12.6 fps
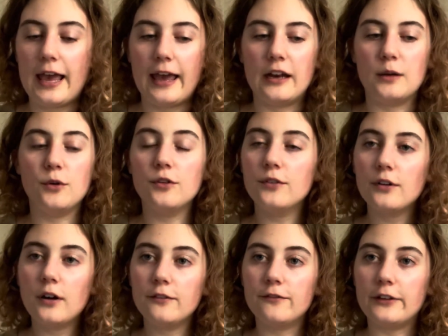and I'm
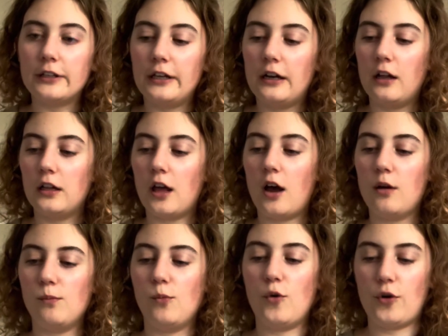overall feeling a
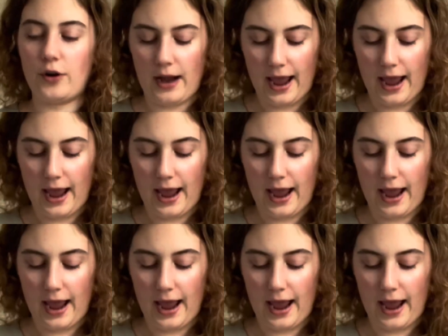lot more